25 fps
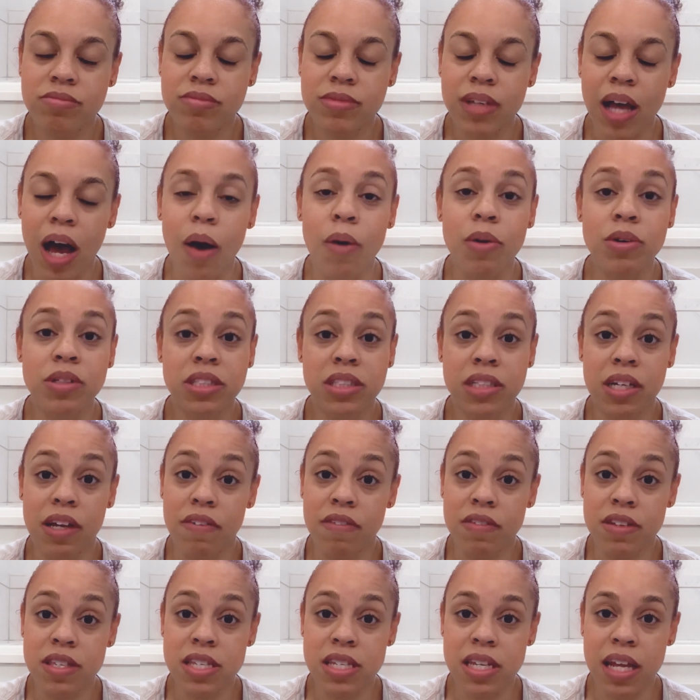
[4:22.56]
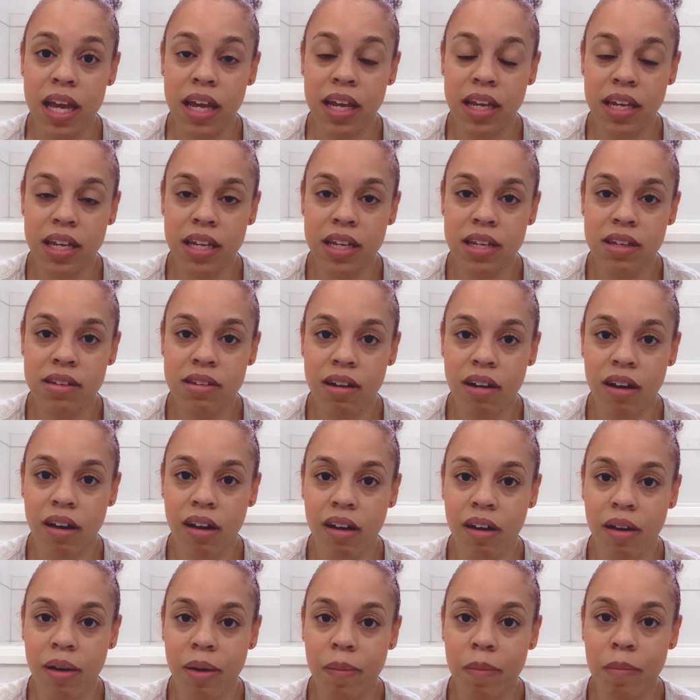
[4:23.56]
I was devastated.
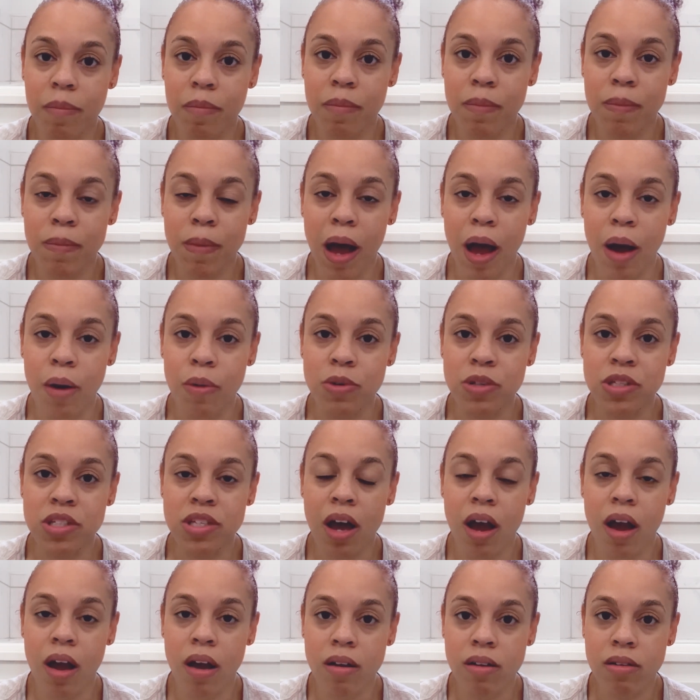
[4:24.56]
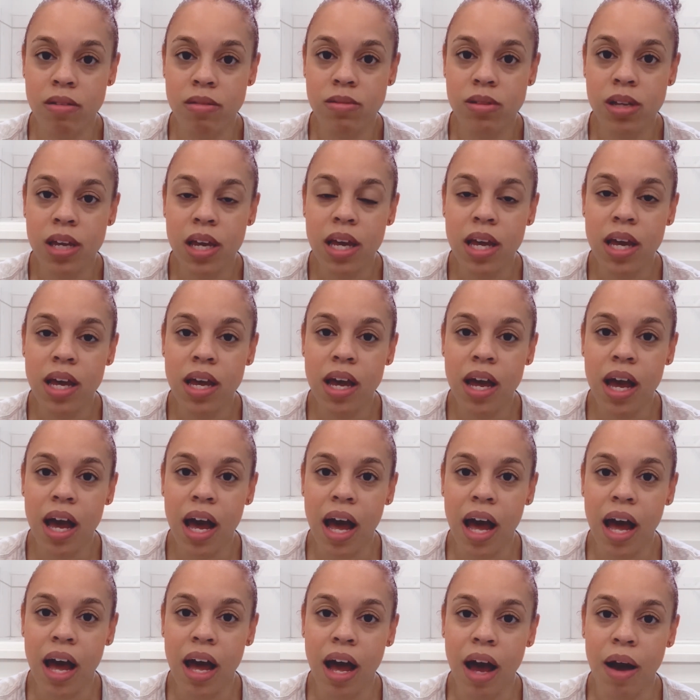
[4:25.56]
I was hurt.
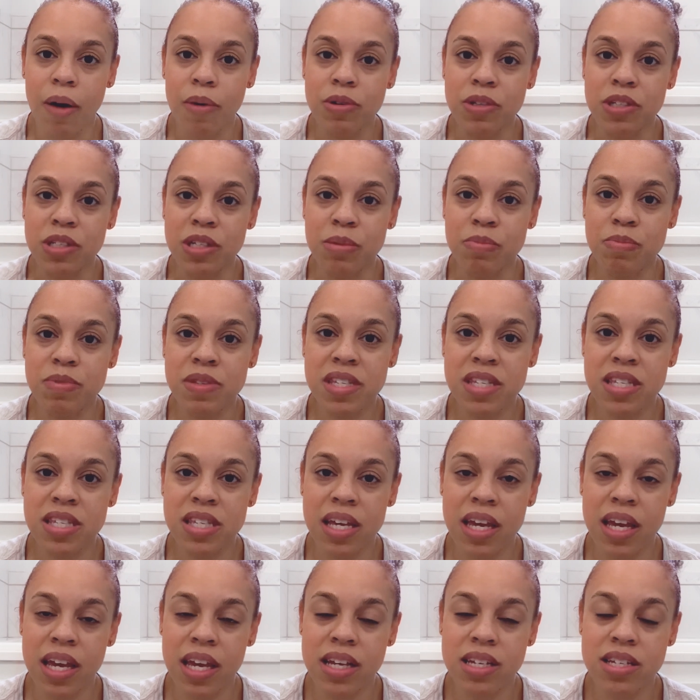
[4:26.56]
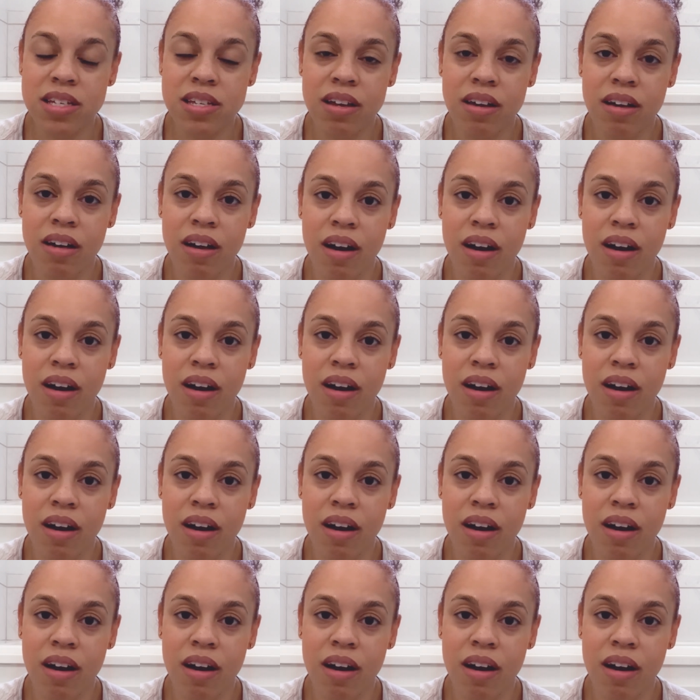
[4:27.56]
I was upset.